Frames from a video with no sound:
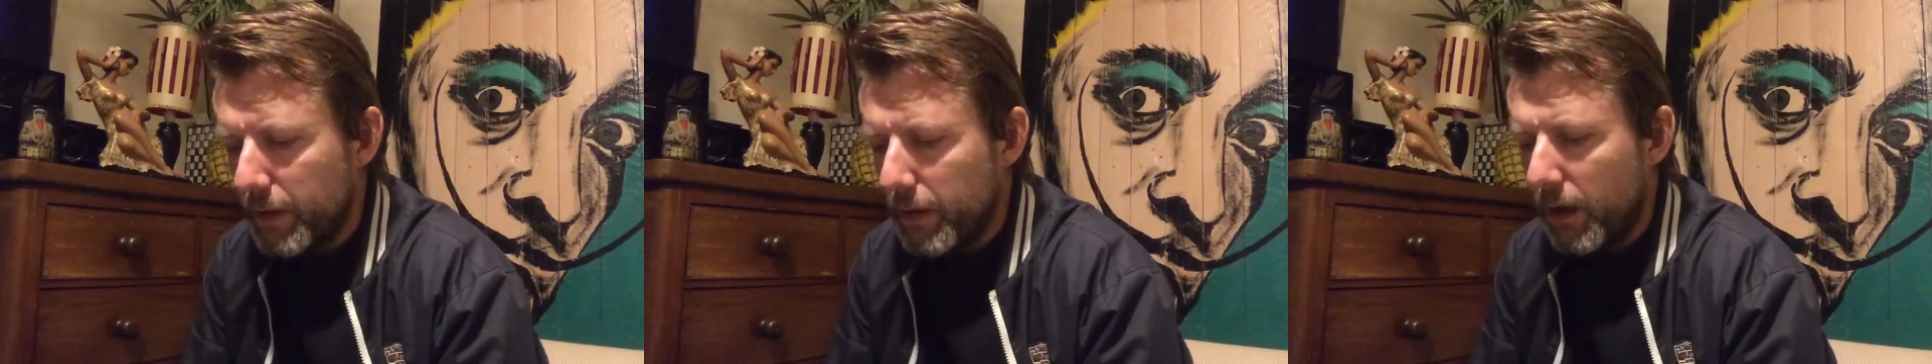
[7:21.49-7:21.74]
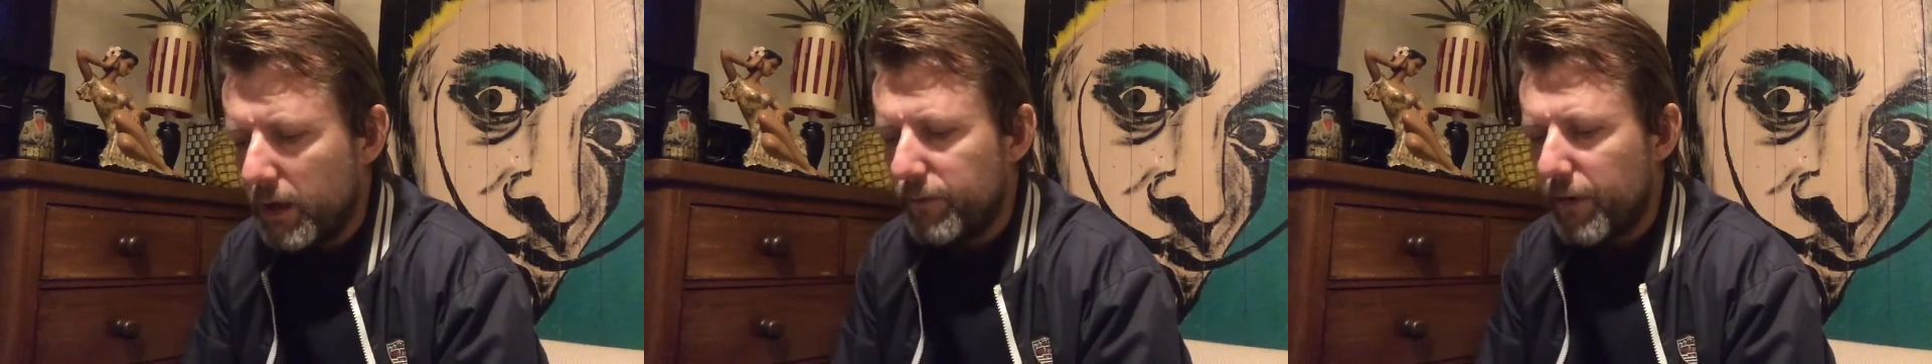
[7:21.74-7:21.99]

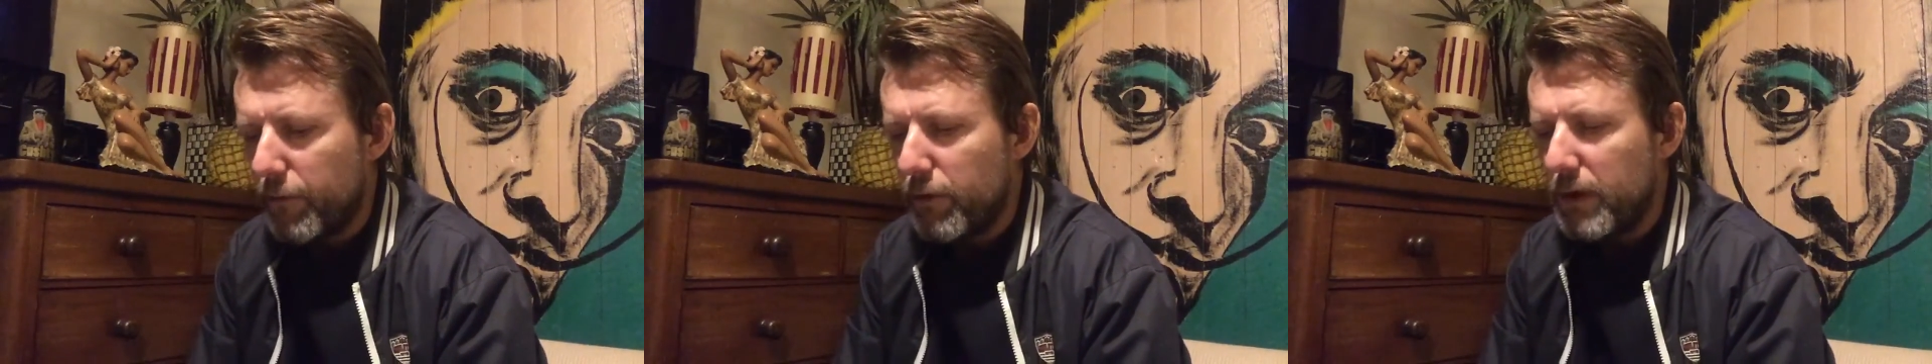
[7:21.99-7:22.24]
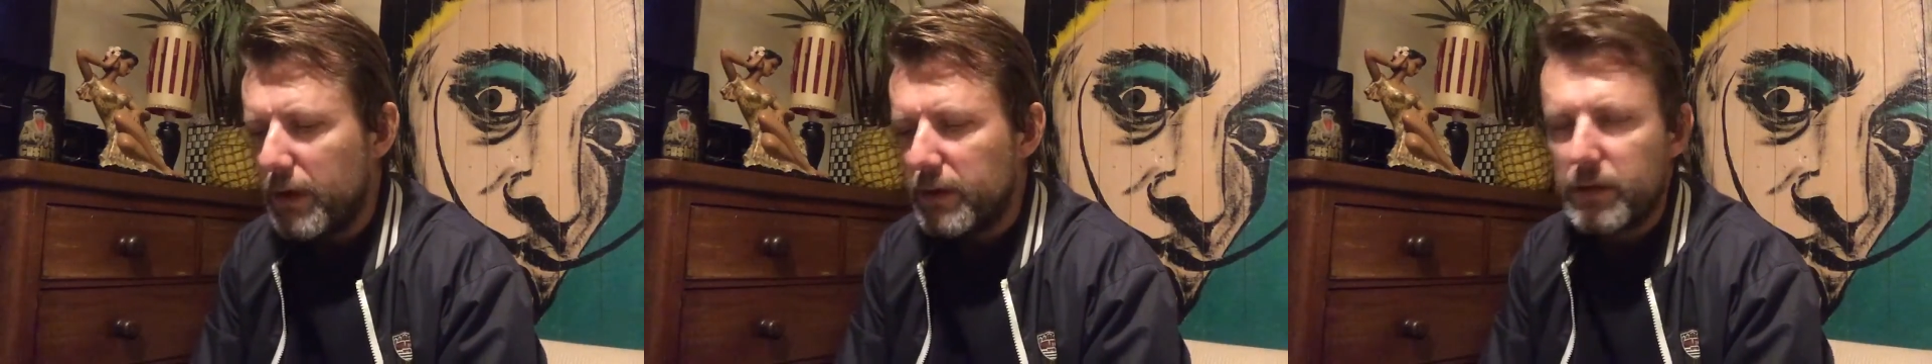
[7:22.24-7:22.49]
At the very
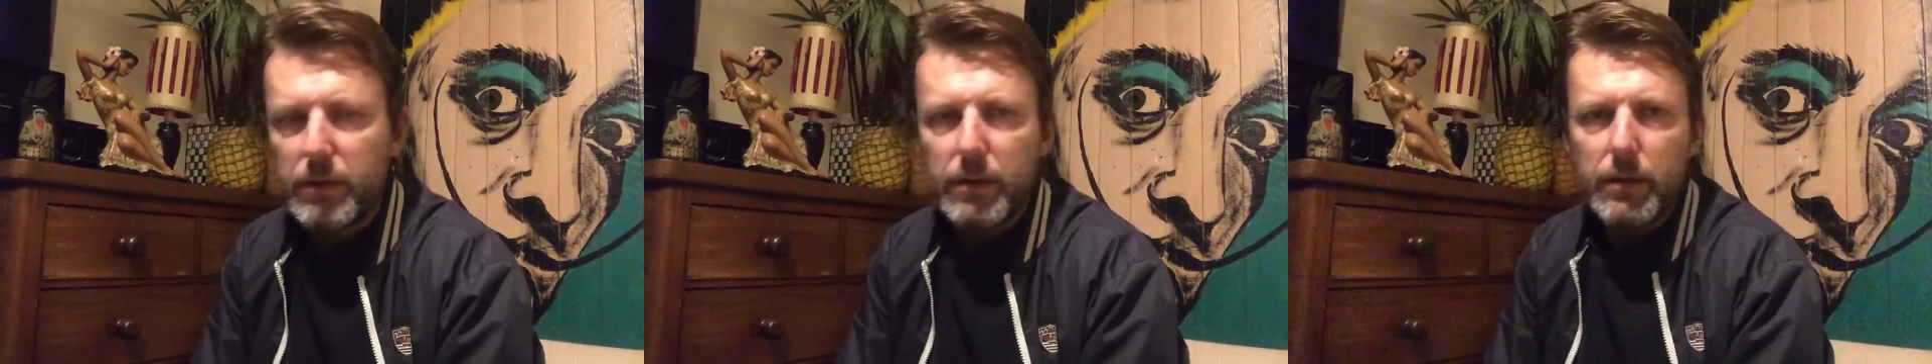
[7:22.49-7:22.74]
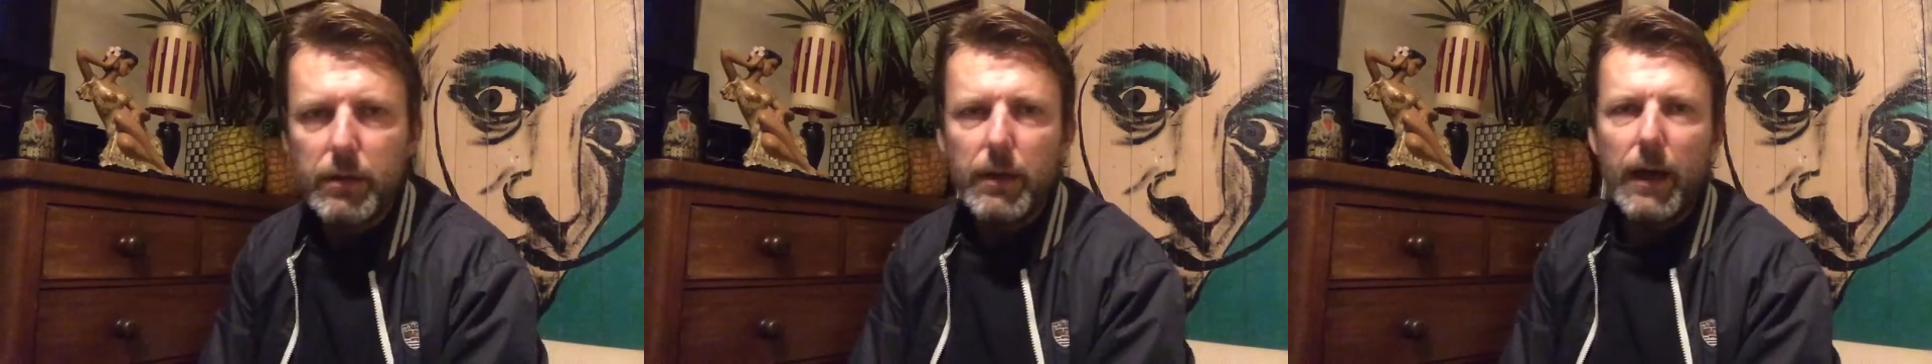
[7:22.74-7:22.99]
least,
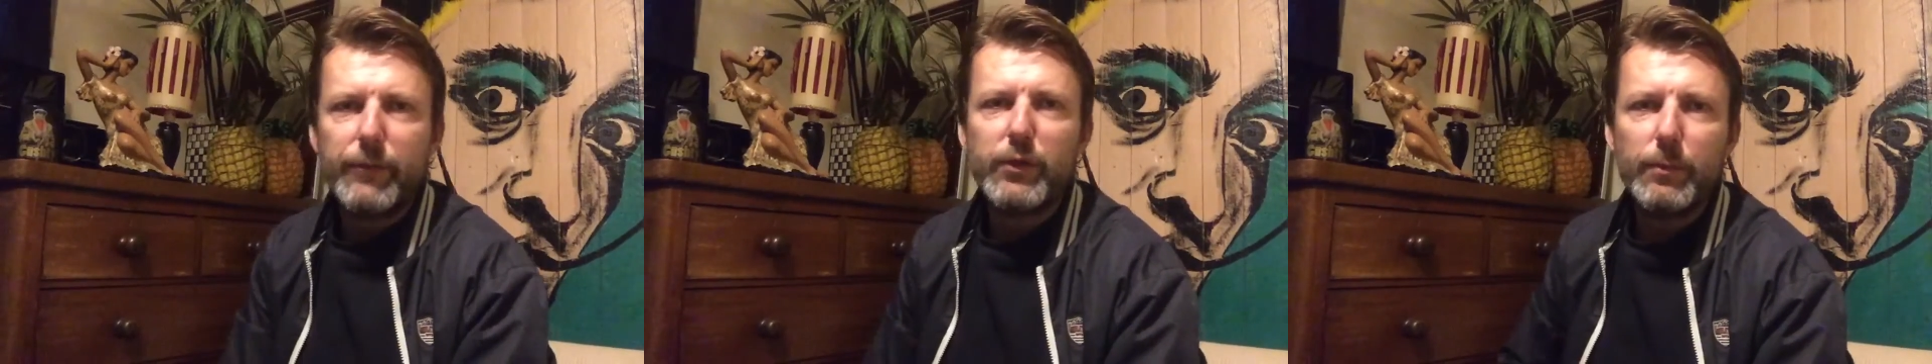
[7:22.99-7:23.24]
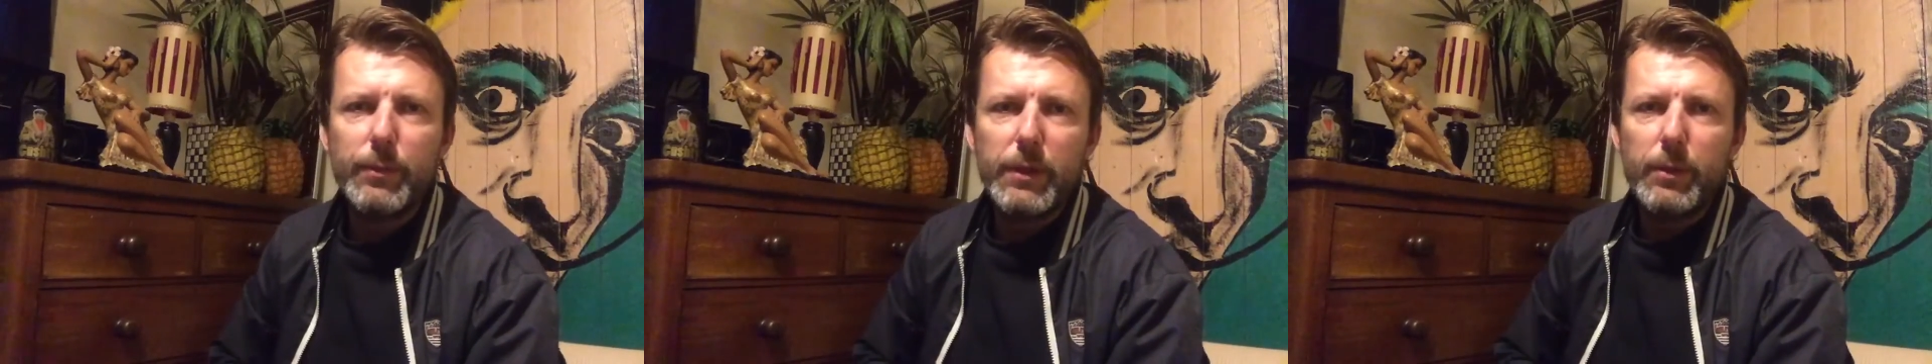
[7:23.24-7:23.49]
have
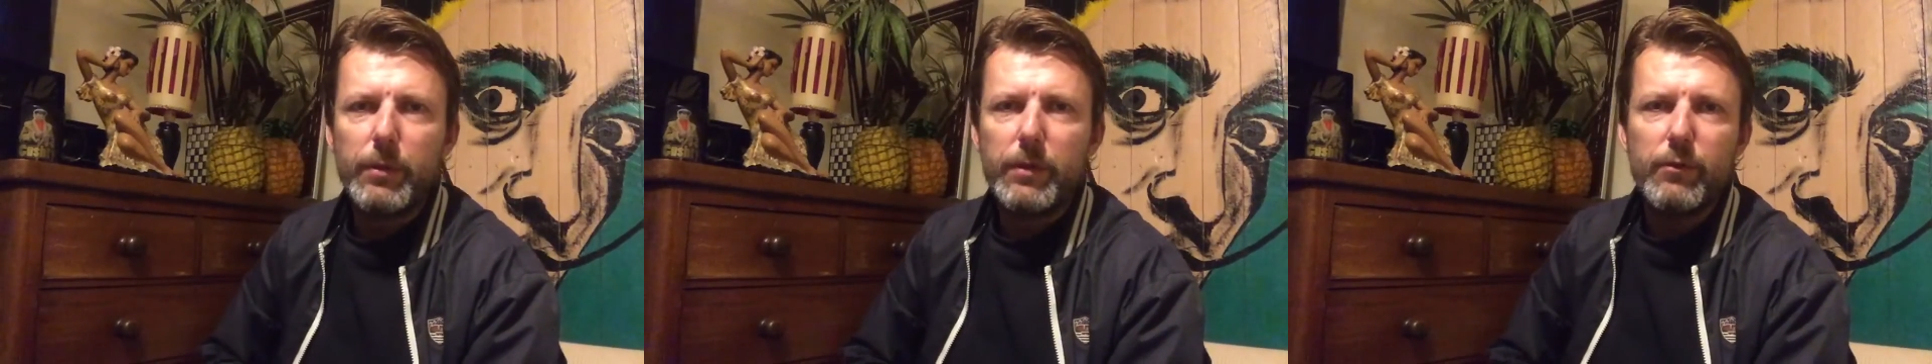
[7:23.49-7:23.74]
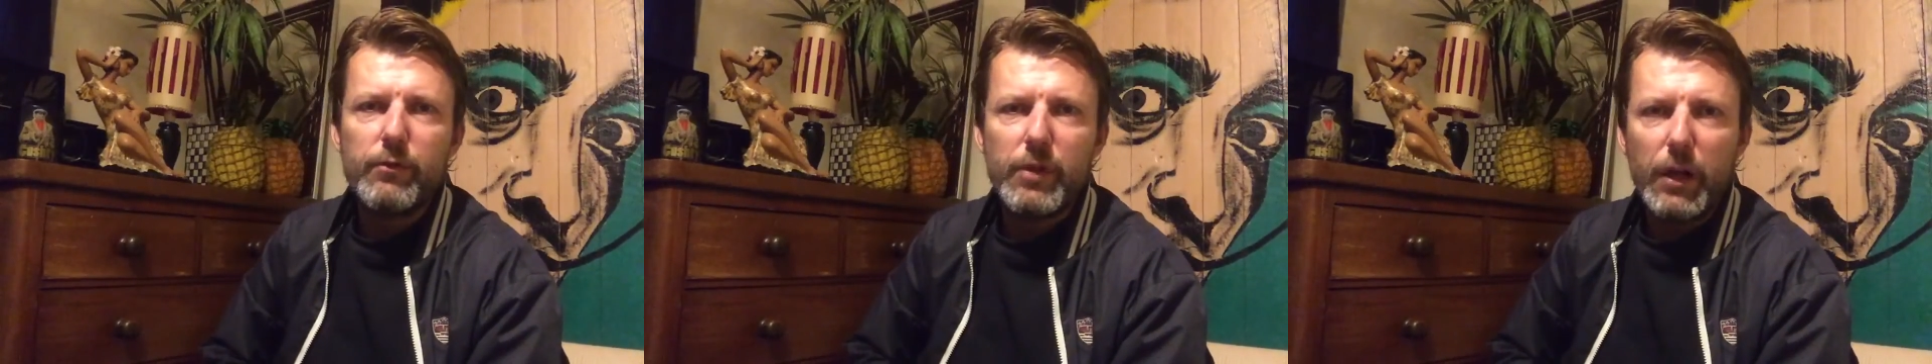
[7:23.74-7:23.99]
somebody with
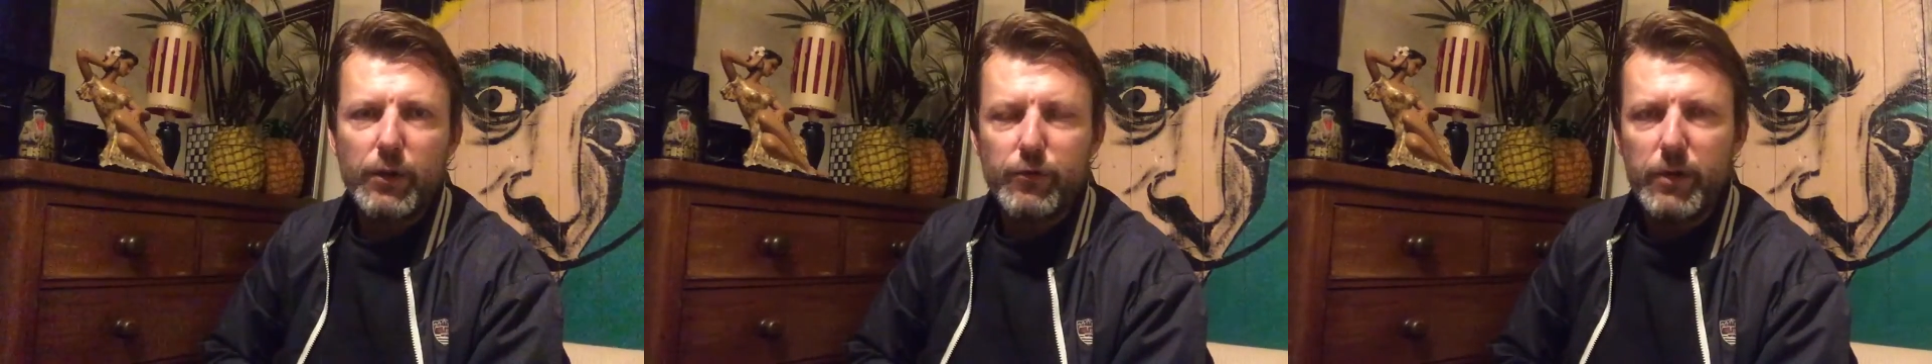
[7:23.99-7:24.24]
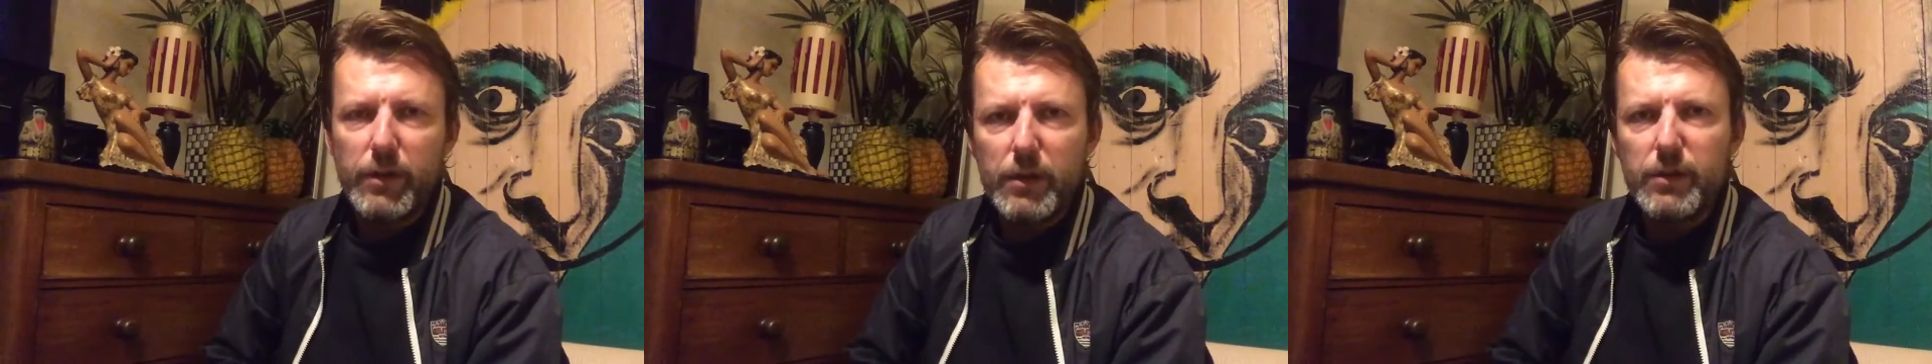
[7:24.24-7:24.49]
you who's not
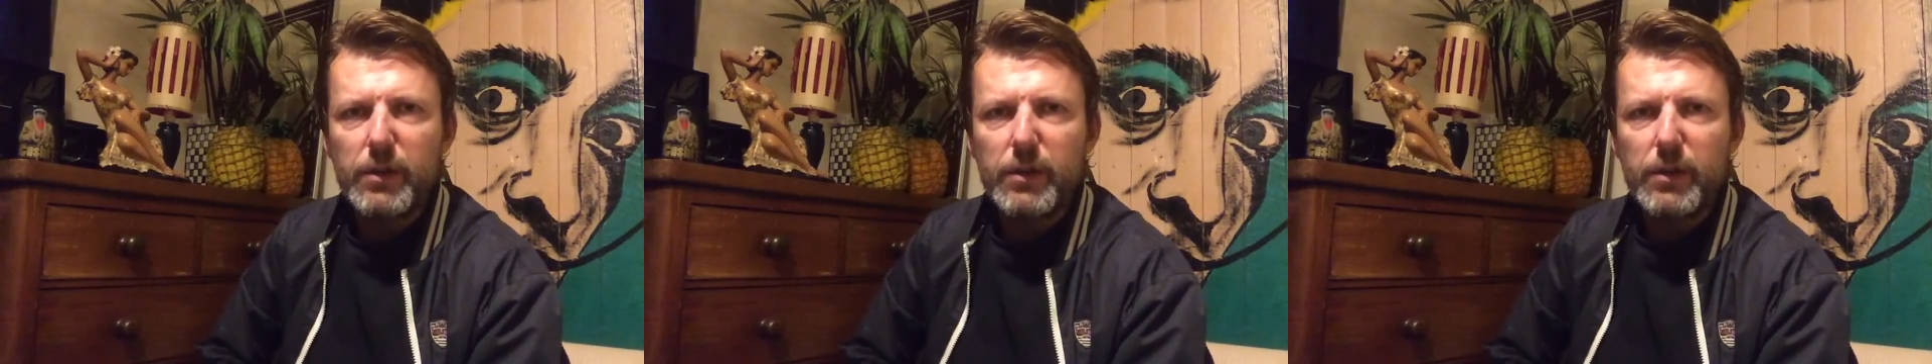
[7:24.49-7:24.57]
drinking,